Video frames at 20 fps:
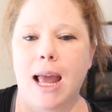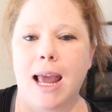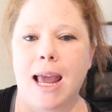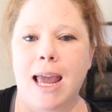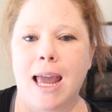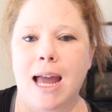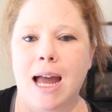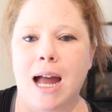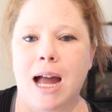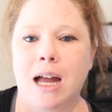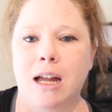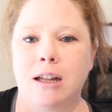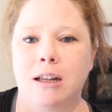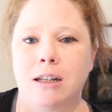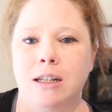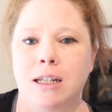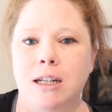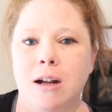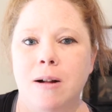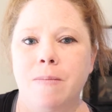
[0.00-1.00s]

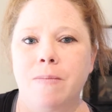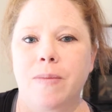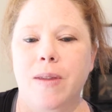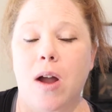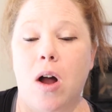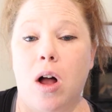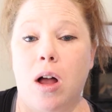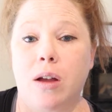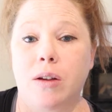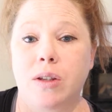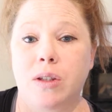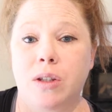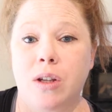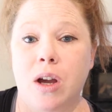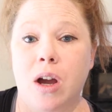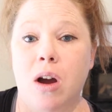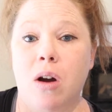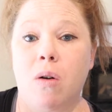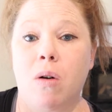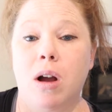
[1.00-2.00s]
And
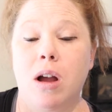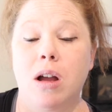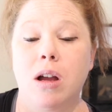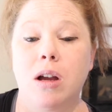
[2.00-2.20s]
also